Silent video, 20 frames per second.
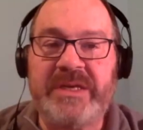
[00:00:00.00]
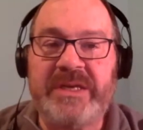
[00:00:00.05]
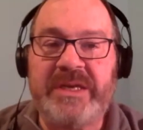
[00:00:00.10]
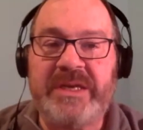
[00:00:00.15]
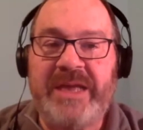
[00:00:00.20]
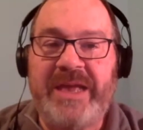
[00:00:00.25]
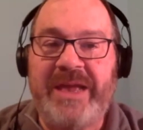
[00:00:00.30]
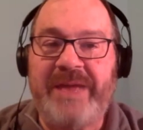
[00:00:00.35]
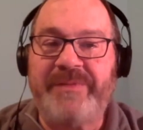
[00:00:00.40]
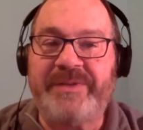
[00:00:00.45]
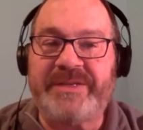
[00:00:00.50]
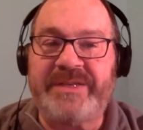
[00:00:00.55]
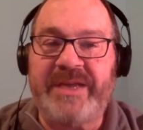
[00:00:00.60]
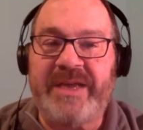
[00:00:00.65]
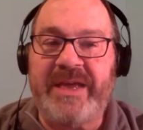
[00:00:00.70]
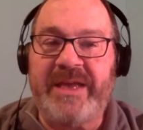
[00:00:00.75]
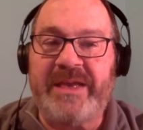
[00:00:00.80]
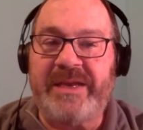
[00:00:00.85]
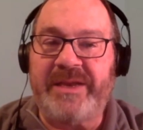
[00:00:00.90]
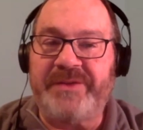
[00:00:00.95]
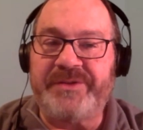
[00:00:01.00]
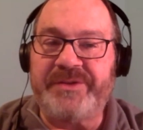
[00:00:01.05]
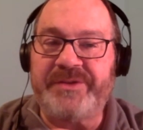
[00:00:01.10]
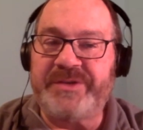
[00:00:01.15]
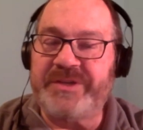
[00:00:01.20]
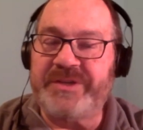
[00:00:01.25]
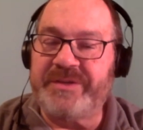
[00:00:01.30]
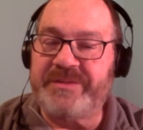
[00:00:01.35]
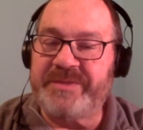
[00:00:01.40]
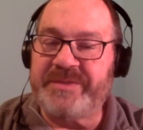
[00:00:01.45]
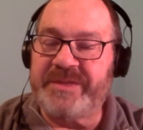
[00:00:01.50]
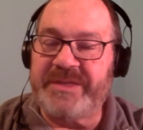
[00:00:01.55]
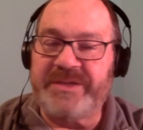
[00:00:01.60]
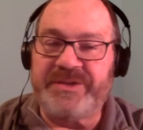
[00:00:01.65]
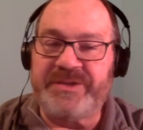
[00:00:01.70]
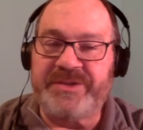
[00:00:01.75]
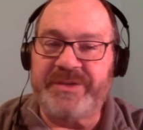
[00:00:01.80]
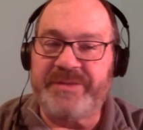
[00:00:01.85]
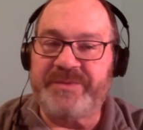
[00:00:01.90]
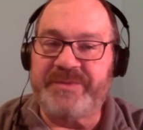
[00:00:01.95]
Habitat under Jim's
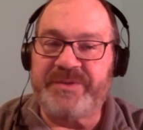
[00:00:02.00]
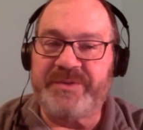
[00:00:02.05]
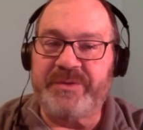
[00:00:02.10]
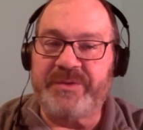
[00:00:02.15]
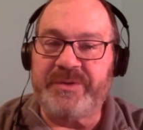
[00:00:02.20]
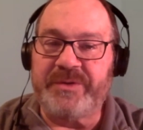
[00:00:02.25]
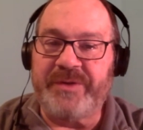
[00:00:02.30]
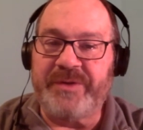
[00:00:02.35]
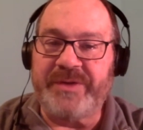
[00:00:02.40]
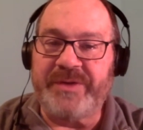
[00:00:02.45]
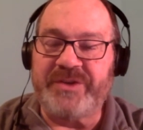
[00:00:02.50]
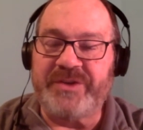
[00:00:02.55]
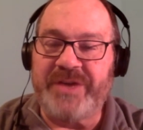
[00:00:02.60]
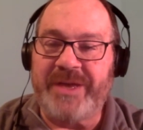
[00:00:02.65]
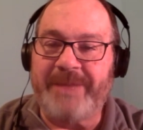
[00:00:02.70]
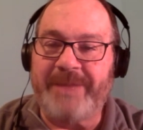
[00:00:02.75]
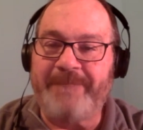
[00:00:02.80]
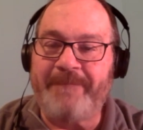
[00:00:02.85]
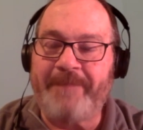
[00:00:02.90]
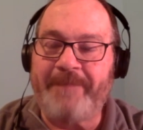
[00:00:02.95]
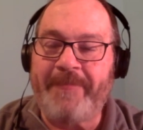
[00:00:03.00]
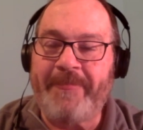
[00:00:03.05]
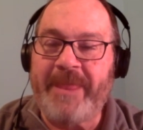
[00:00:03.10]
leadership is doing a great job.